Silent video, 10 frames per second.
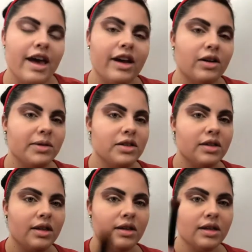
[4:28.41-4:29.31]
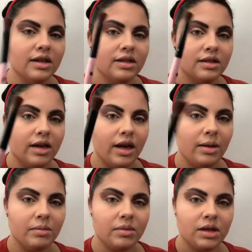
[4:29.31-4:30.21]
and I'll be using this
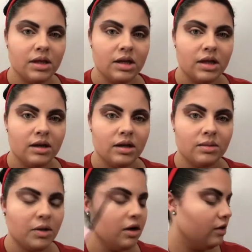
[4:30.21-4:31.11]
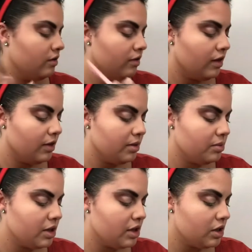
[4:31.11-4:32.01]
same small fluffy
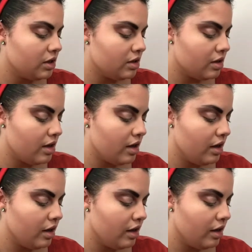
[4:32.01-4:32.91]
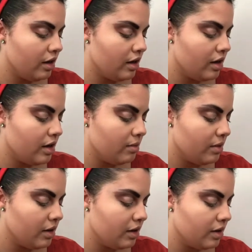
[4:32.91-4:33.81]
brush, and
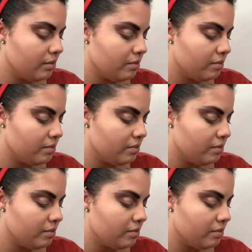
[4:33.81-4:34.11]
I'm gonna